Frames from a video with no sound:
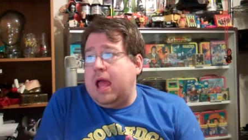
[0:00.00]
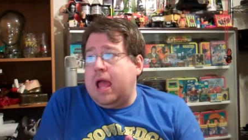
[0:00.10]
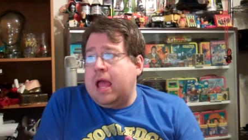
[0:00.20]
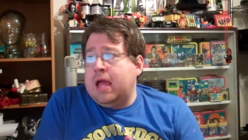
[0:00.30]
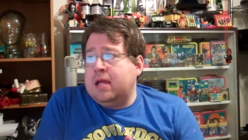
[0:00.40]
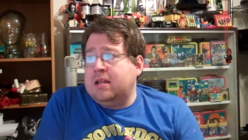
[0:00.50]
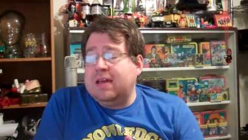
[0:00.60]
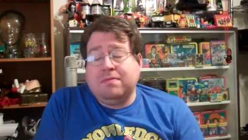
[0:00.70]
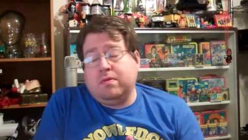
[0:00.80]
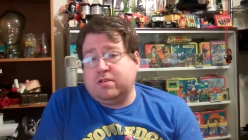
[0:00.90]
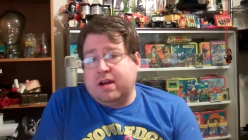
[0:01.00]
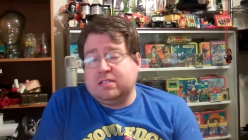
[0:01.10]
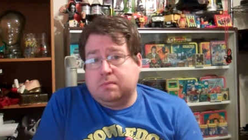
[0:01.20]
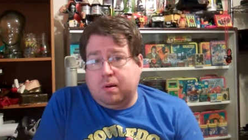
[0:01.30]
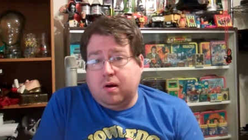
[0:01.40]
And even with
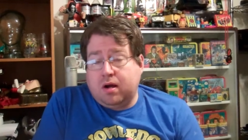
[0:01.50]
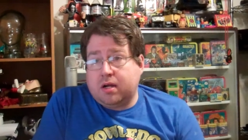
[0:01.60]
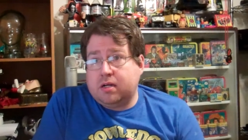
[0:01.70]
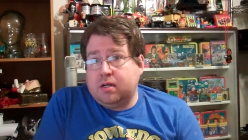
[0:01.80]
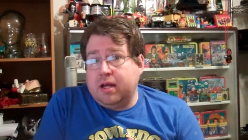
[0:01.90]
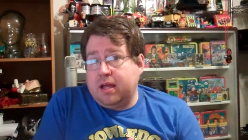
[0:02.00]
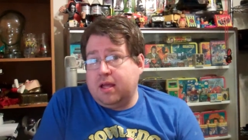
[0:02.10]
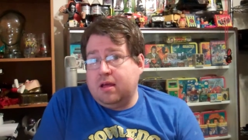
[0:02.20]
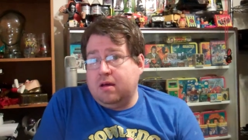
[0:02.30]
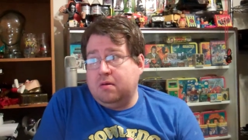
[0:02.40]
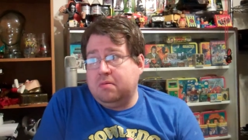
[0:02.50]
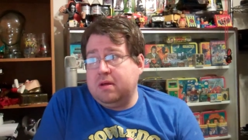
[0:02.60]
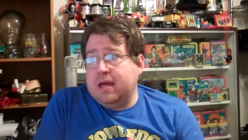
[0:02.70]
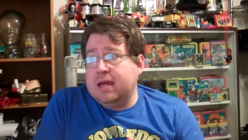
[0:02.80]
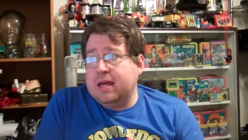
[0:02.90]
Jurassic Park, you know,
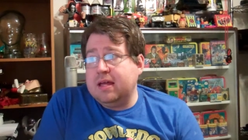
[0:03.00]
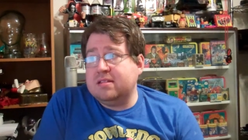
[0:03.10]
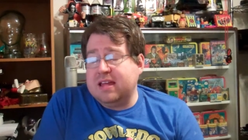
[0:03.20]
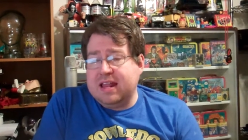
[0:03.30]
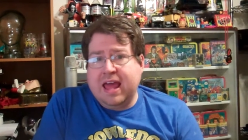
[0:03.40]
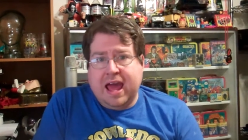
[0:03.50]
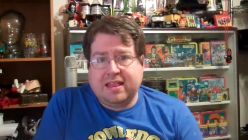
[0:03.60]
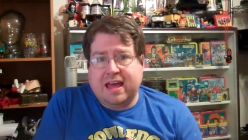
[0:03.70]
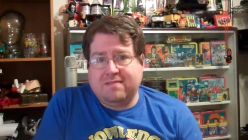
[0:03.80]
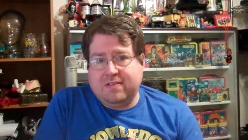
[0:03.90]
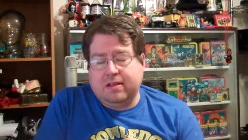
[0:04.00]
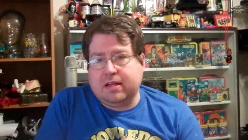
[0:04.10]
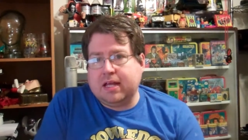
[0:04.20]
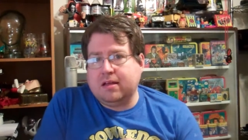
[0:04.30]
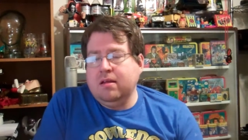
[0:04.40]
it, it, it had that feeling.
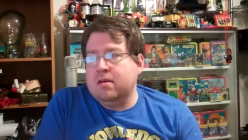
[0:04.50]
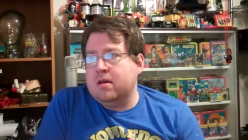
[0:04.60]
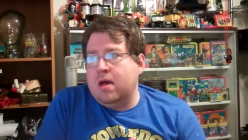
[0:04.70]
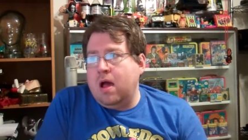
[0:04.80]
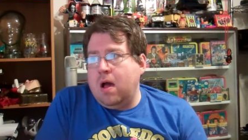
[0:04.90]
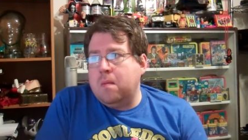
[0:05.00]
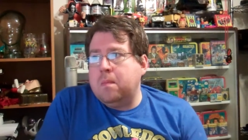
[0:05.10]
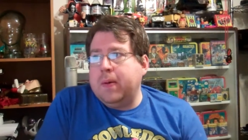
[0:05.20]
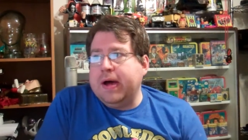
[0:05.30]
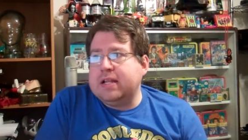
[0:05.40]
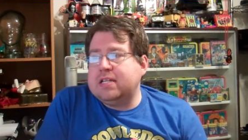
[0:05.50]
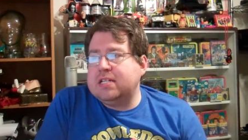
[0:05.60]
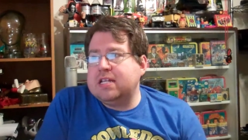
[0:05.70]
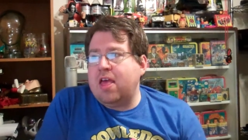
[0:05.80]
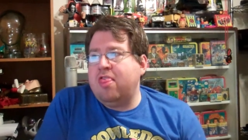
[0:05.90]

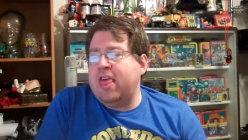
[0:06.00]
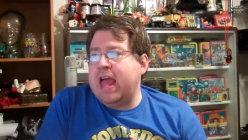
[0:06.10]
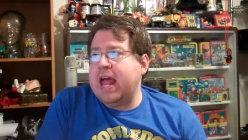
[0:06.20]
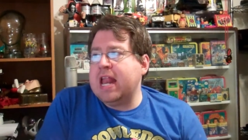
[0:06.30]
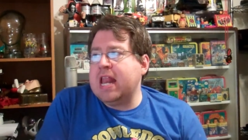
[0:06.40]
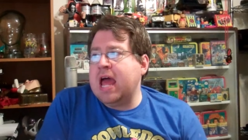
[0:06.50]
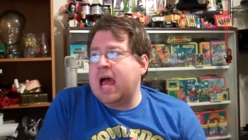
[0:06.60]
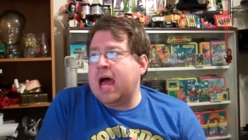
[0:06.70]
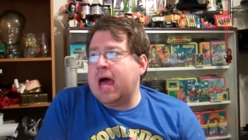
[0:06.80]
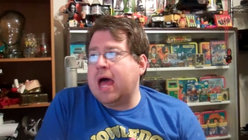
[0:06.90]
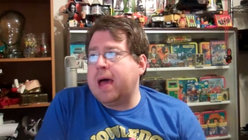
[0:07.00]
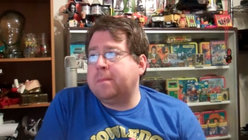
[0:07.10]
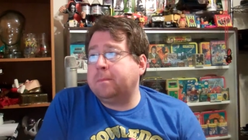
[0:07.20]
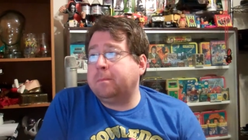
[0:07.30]
But then, uh,